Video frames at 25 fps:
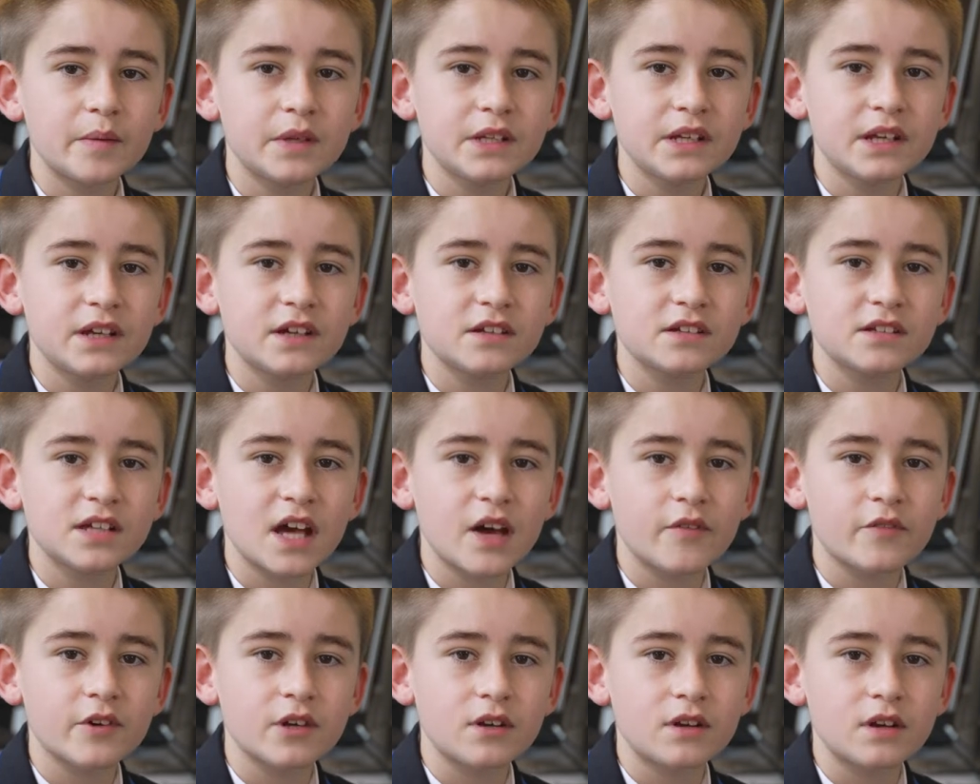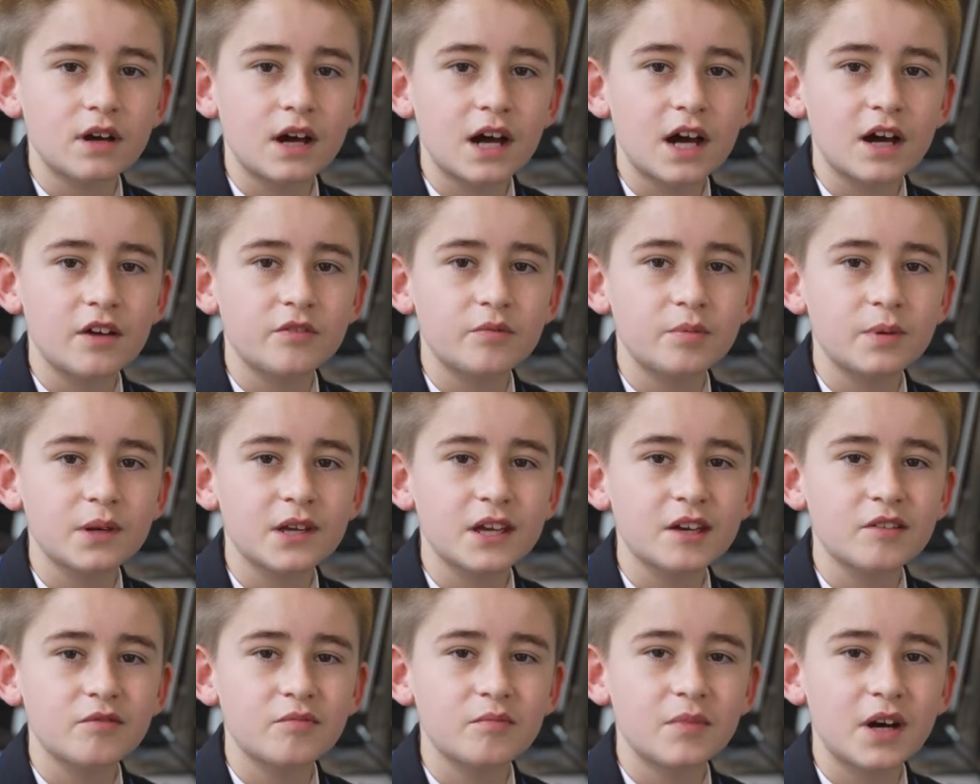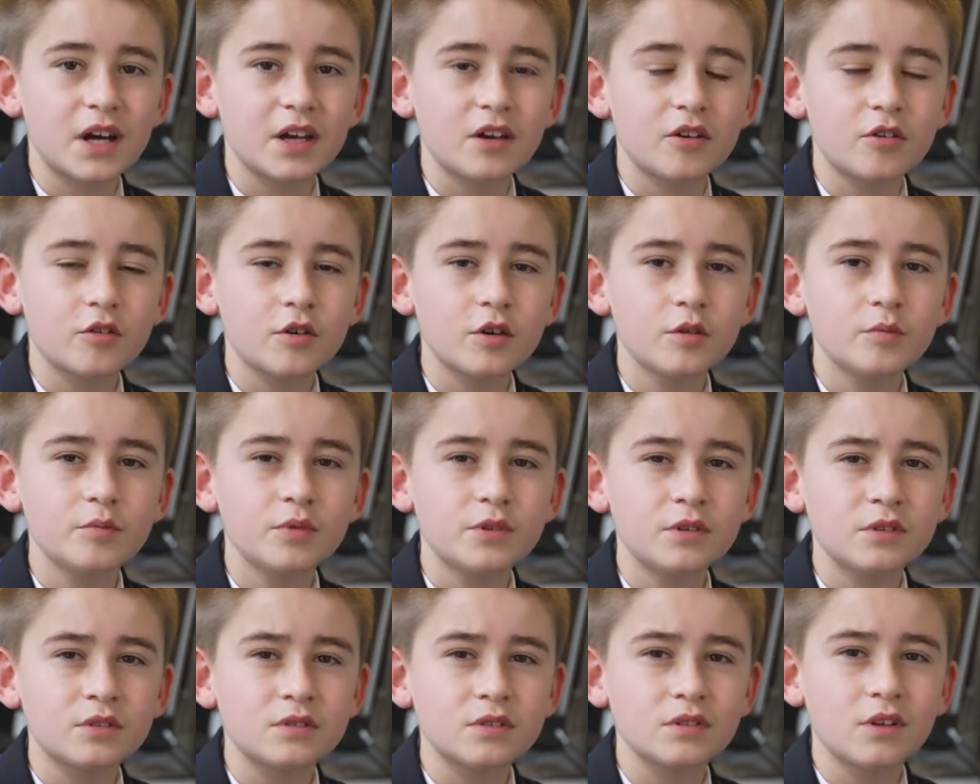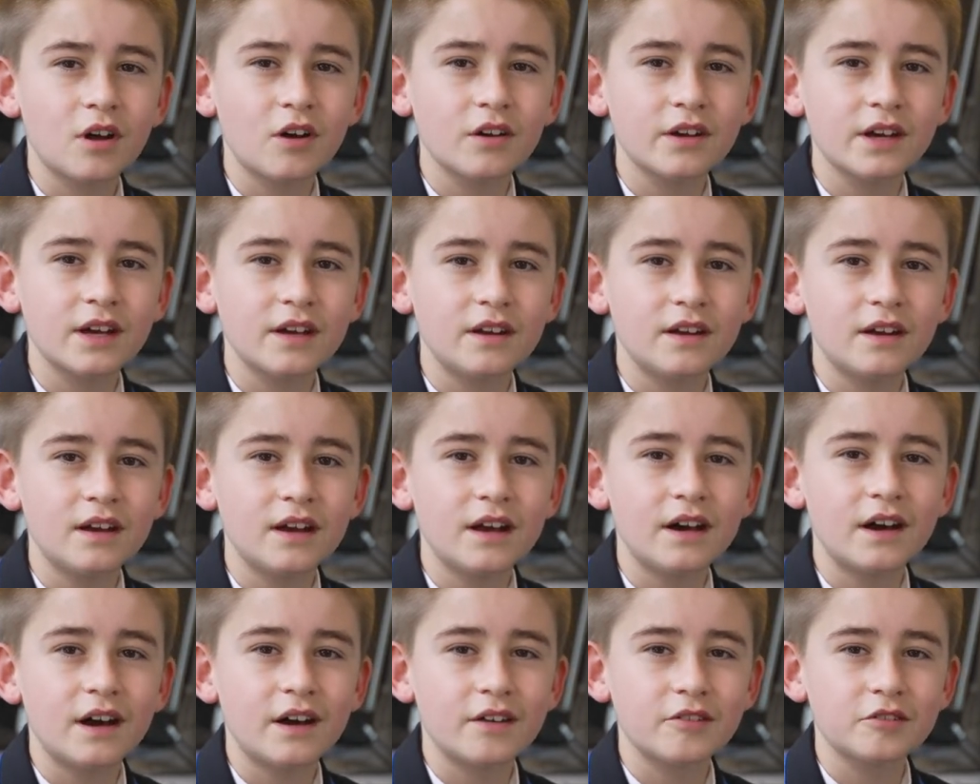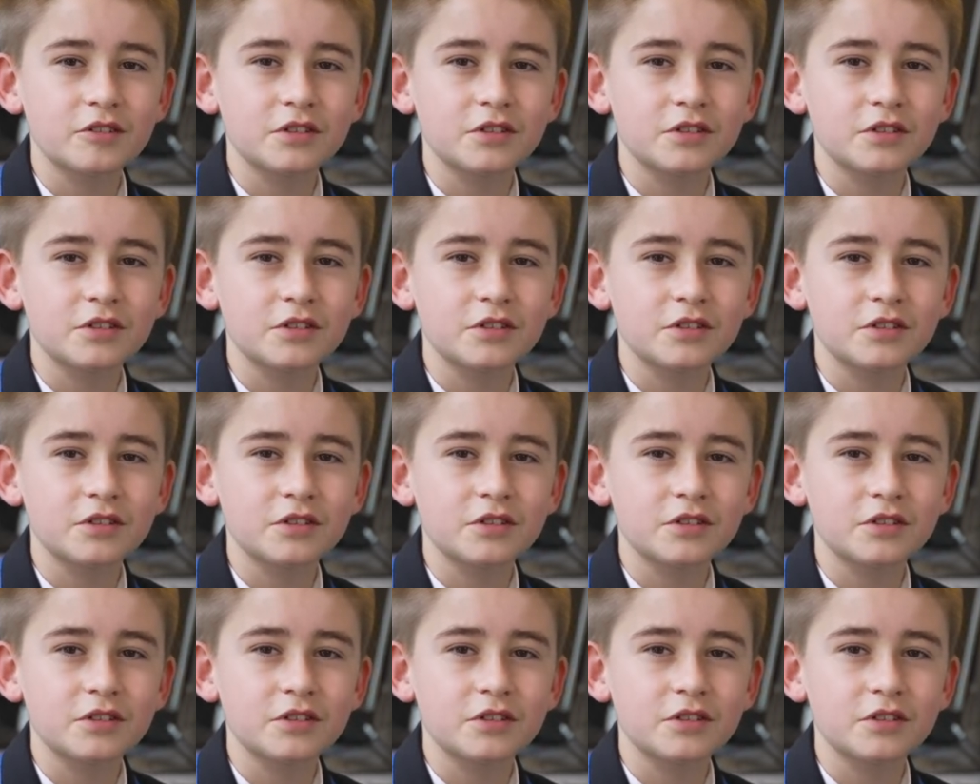in Year 7, I've been given my own computer login and the